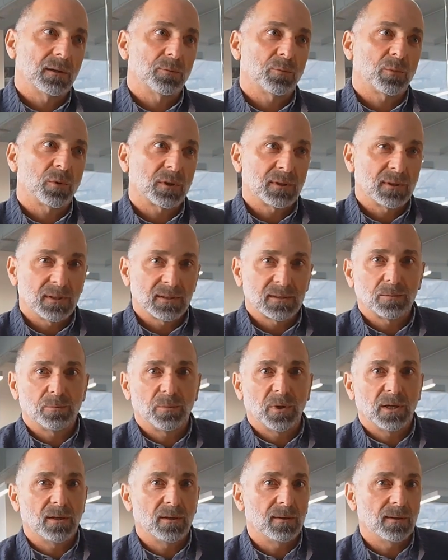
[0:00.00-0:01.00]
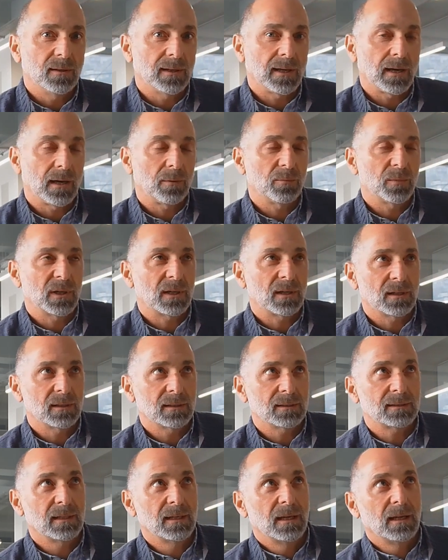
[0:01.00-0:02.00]
participated in that
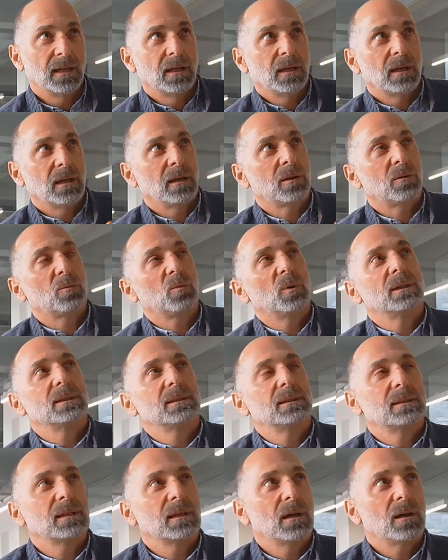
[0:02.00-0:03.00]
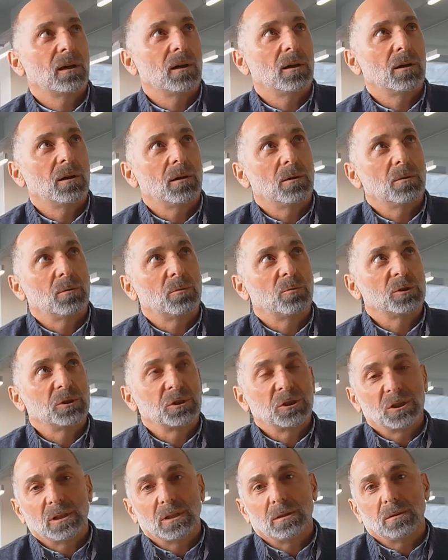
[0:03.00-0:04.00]
because It was a
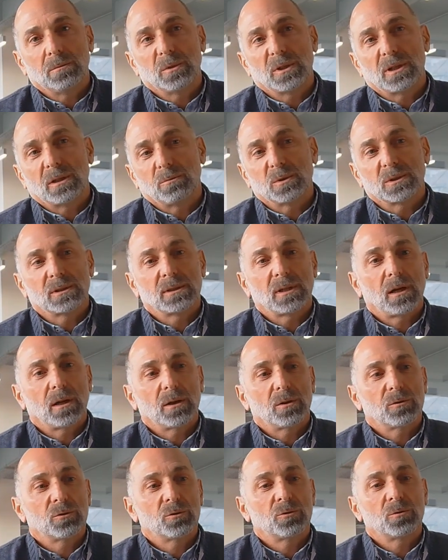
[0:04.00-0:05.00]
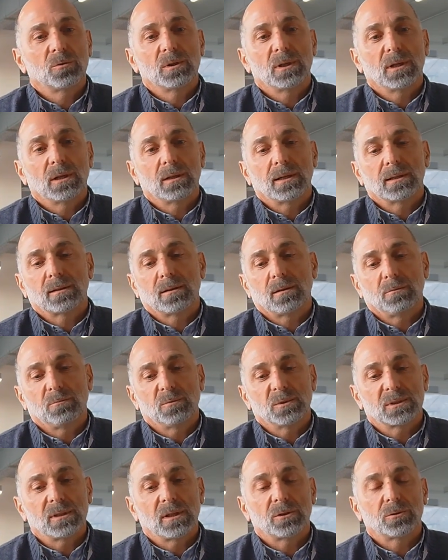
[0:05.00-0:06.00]
regime that was not truly elected and
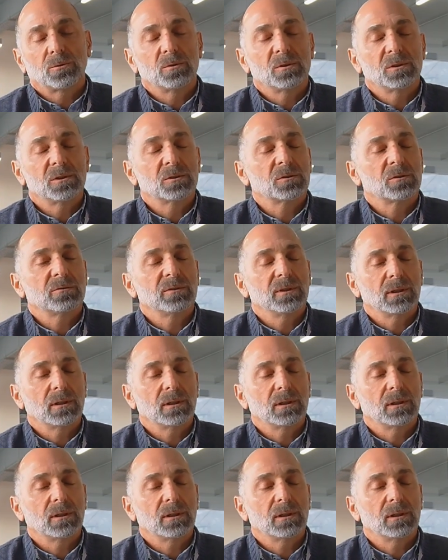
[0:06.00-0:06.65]
was not truly serving